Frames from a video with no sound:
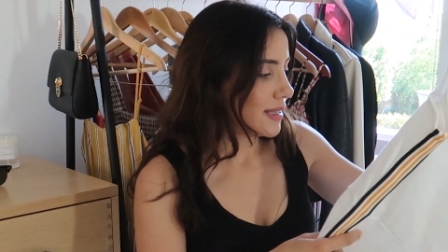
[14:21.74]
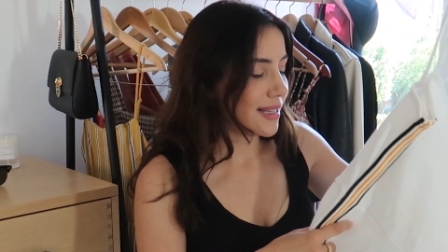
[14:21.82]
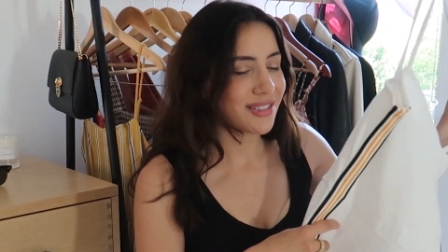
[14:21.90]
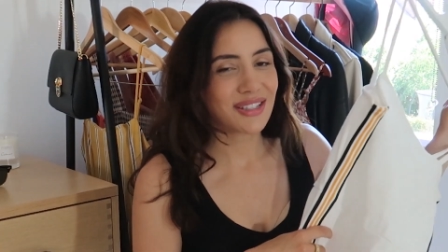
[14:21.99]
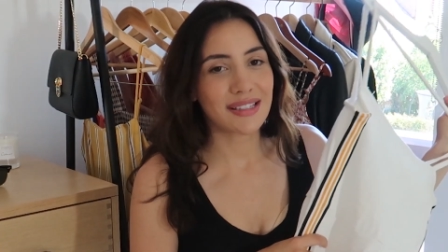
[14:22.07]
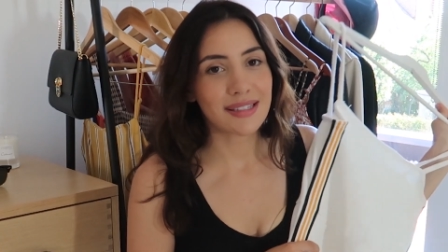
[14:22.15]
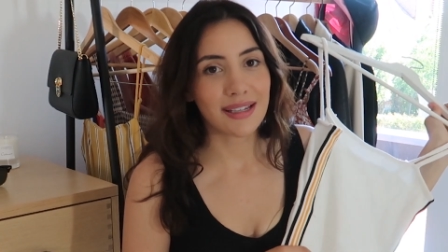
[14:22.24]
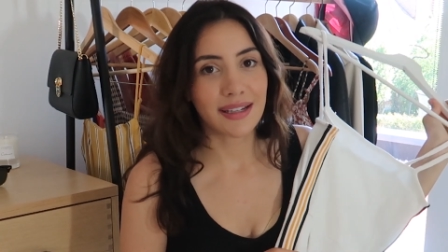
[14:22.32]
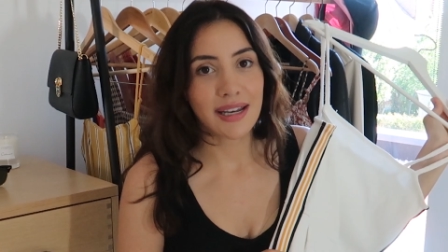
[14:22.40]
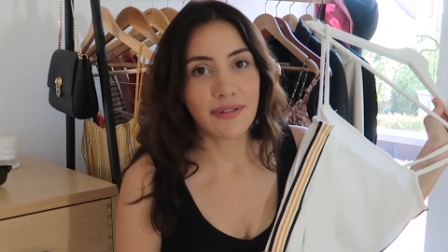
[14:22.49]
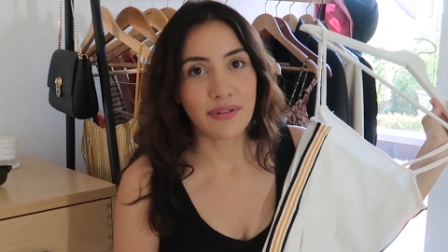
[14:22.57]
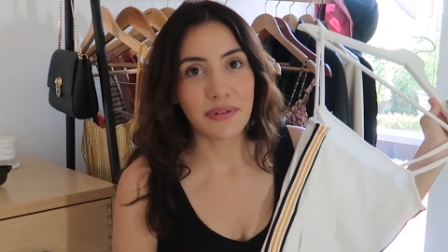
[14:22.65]
As you can see, I
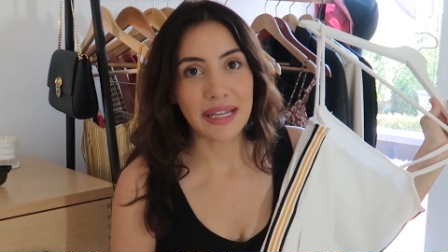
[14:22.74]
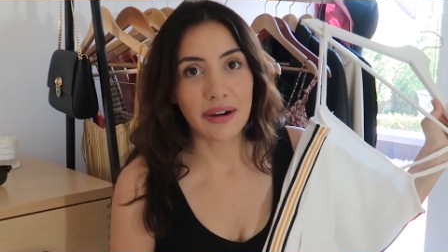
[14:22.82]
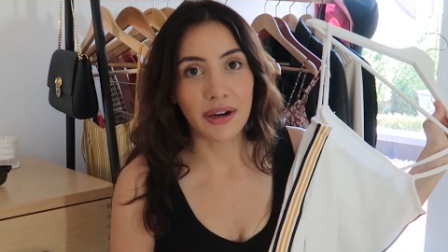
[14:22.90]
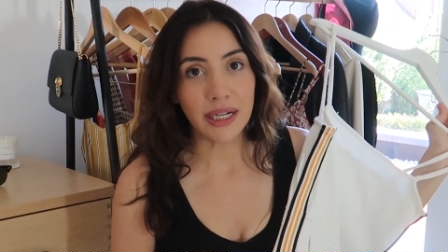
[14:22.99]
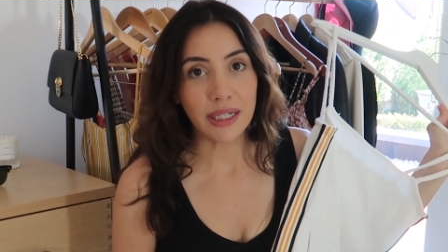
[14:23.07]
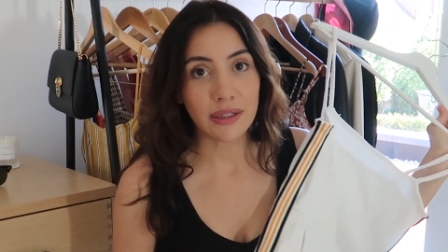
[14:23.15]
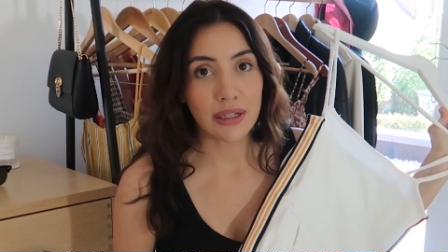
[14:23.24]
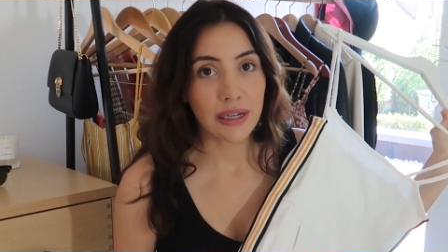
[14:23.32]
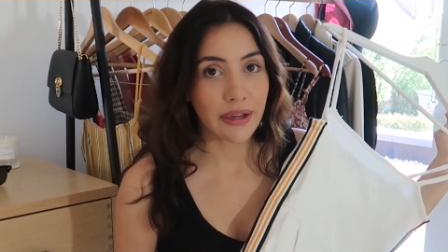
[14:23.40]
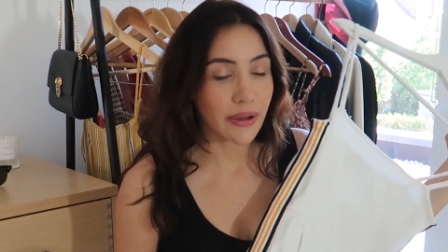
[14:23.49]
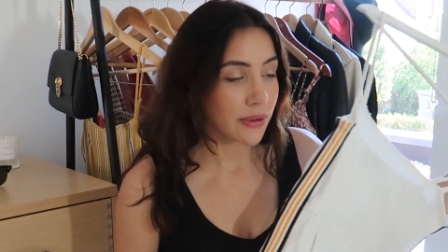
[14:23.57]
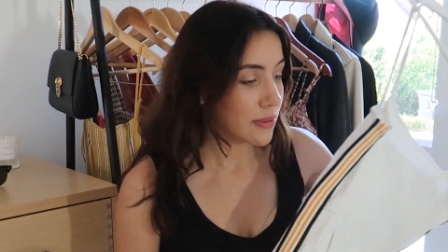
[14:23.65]
never really iron
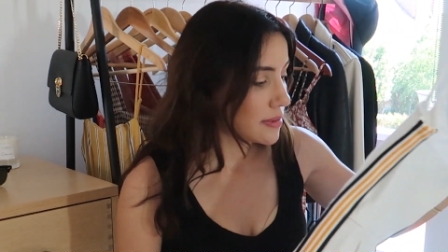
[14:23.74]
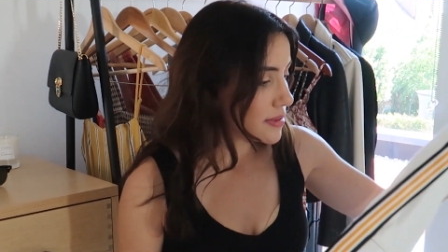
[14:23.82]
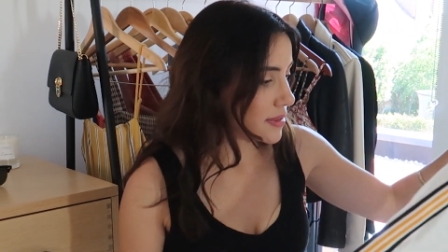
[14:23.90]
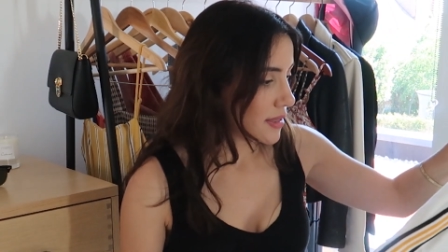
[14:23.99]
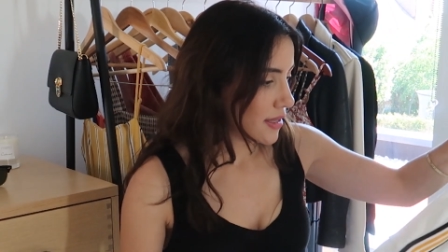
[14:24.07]
clothes,